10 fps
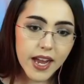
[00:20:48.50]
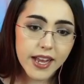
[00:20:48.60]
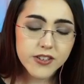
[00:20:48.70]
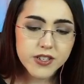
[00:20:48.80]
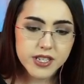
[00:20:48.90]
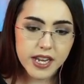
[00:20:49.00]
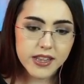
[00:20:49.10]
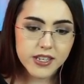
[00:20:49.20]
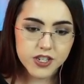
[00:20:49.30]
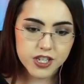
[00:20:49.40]

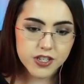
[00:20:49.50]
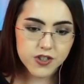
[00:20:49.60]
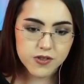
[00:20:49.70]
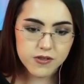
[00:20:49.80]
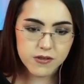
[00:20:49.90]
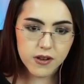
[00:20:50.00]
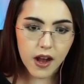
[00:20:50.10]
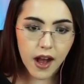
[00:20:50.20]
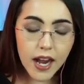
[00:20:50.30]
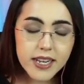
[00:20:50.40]
understand that she's
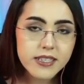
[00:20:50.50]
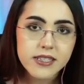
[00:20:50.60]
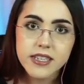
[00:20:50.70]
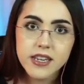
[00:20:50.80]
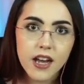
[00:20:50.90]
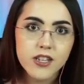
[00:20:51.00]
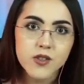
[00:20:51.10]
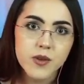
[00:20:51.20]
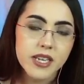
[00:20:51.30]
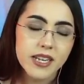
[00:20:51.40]
honestly not
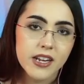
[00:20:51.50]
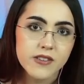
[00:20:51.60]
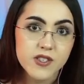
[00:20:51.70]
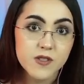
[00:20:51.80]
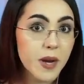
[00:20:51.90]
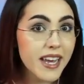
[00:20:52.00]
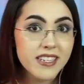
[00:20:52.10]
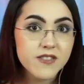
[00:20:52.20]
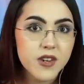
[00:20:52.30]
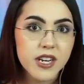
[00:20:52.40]
doing it out of
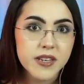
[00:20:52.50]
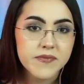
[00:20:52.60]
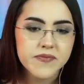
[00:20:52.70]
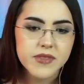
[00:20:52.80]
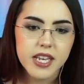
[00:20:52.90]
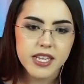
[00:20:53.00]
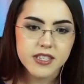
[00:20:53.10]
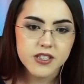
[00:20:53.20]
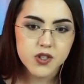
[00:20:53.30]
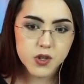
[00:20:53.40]
spite for him.
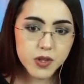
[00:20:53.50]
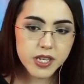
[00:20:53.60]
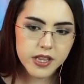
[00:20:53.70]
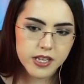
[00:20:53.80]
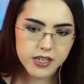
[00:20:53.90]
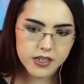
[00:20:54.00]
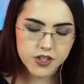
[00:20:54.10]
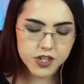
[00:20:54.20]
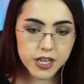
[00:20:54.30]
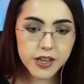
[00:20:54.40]
It's truly that
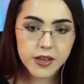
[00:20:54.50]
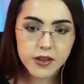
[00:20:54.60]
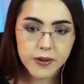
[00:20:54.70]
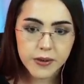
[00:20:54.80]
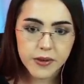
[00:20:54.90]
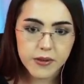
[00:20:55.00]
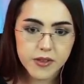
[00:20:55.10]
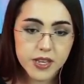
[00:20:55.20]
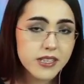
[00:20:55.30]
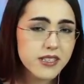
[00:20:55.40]
she
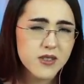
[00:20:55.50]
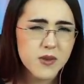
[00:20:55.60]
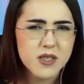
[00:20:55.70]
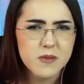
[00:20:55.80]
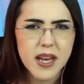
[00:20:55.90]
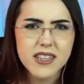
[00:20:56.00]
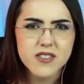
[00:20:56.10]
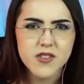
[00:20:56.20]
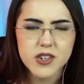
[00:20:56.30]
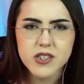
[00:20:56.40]
thinks it's what's
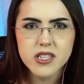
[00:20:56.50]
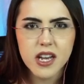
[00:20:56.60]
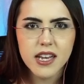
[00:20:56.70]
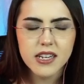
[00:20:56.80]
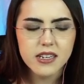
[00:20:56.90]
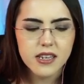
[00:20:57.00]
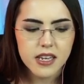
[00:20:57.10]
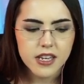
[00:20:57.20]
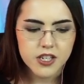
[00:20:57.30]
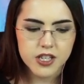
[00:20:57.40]
best for her son.
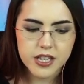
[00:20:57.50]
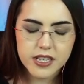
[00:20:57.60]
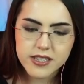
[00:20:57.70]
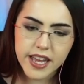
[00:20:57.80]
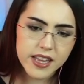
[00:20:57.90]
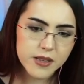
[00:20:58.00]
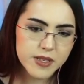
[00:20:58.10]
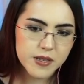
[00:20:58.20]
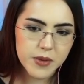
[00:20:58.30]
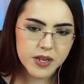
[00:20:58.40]
She thinks Caleb
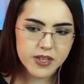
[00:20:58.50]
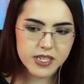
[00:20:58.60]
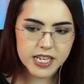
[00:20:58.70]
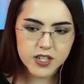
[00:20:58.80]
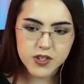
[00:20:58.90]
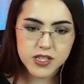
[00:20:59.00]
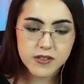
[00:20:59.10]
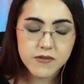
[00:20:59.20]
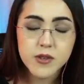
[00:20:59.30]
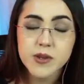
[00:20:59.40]
is a bit of a dangerous
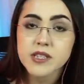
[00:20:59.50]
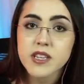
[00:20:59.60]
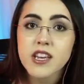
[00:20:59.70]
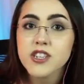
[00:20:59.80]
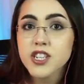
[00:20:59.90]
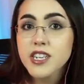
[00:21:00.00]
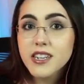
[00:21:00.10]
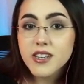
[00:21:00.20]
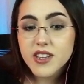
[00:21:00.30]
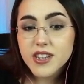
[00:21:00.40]
influence. She
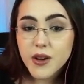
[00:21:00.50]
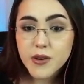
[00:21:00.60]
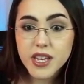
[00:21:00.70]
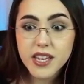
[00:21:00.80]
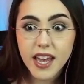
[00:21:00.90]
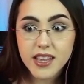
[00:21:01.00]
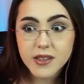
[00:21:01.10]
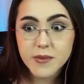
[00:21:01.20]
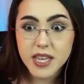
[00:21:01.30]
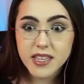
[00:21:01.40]
didn't even know that
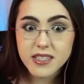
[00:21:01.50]
Caleb is